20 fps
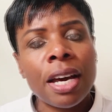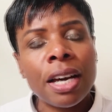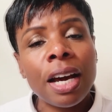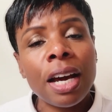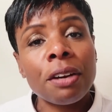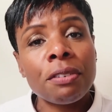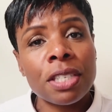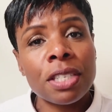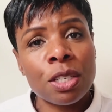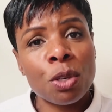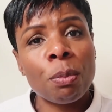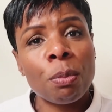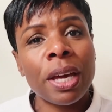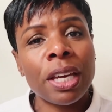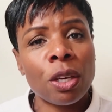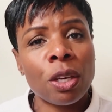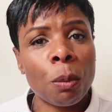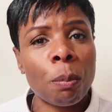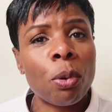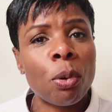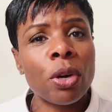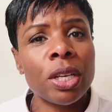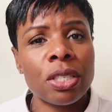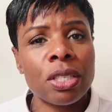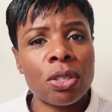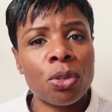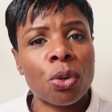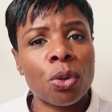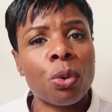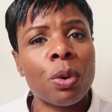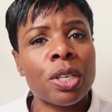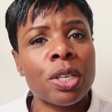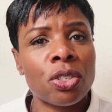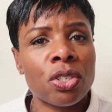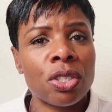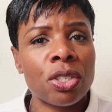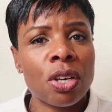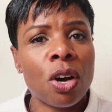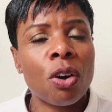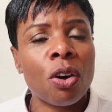kind of still make your points and your
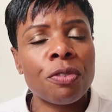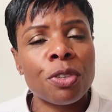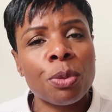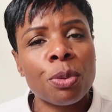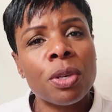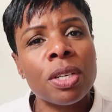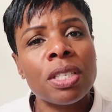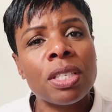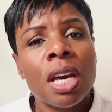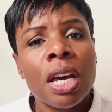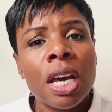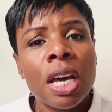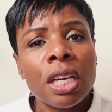questions afterwards,